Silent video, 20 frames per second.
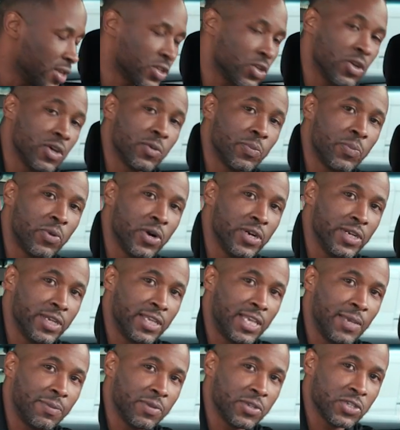also
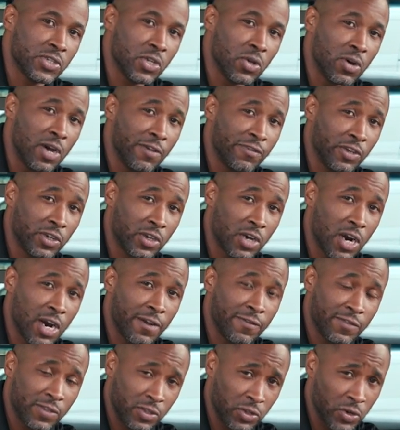important to keep the snow off your
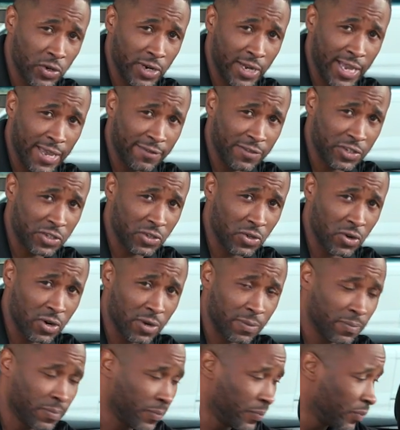car during a heavy
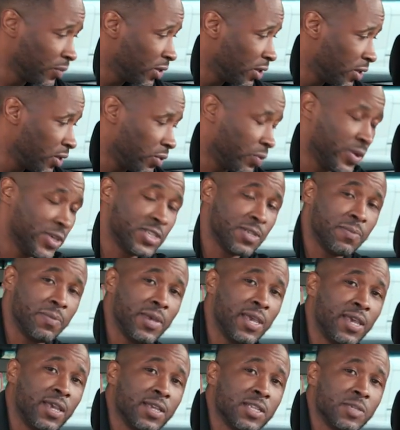storm. Reason
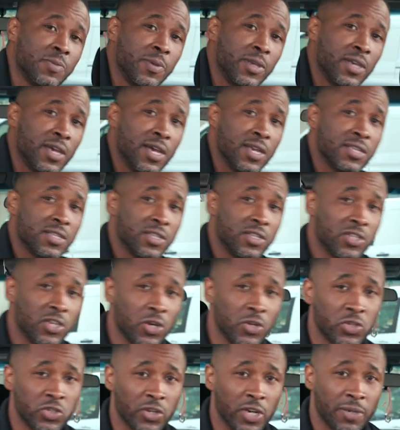being is because the
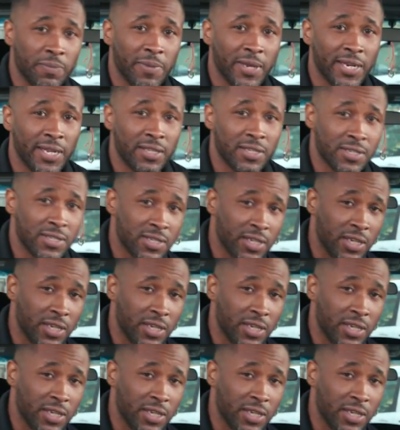tow truck may need to